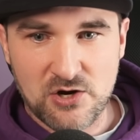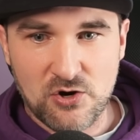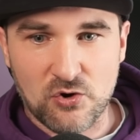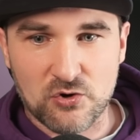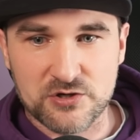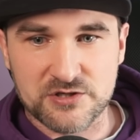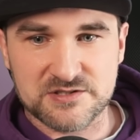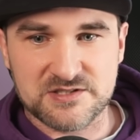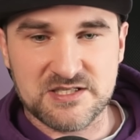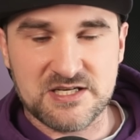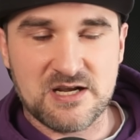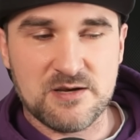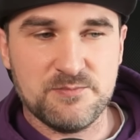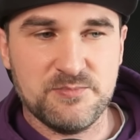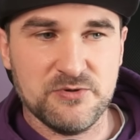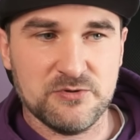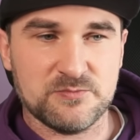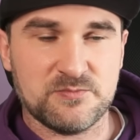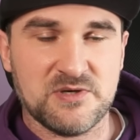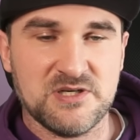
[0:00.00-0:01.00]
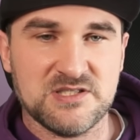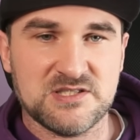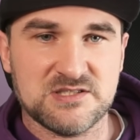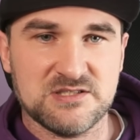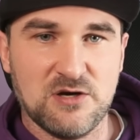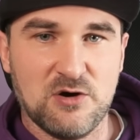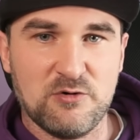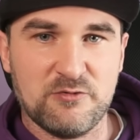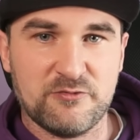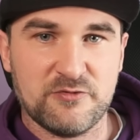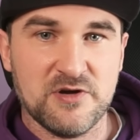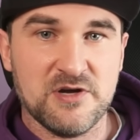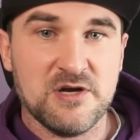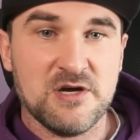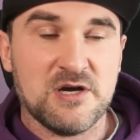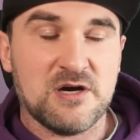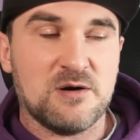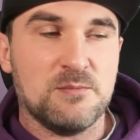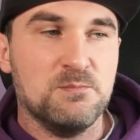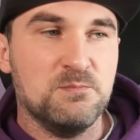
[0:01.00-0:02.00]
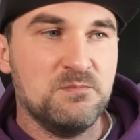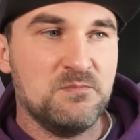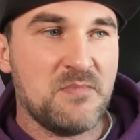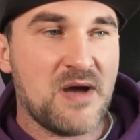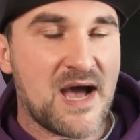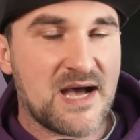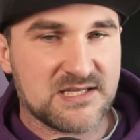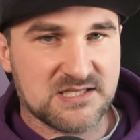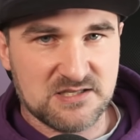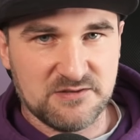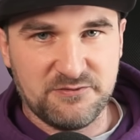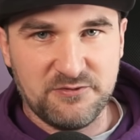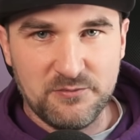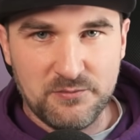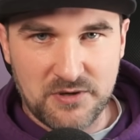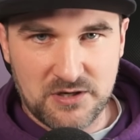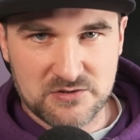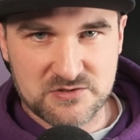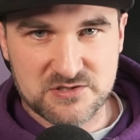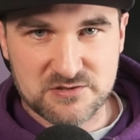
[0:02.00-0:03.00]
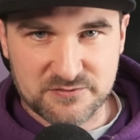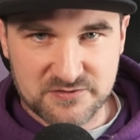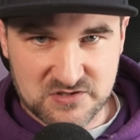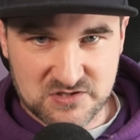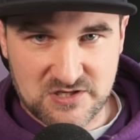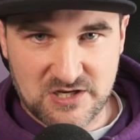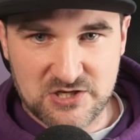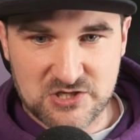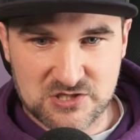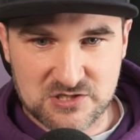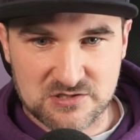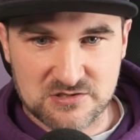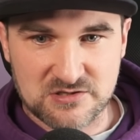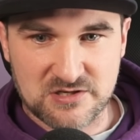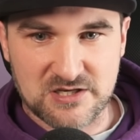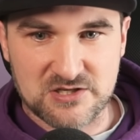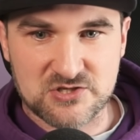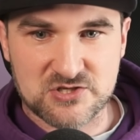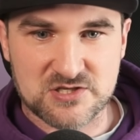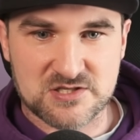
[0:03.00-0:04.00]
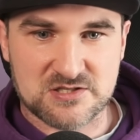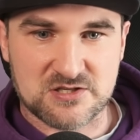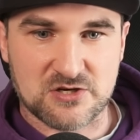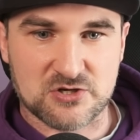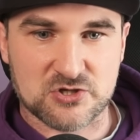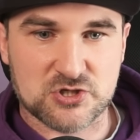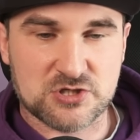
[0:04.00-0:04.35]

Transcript: or did I build myself massive amounts of station in just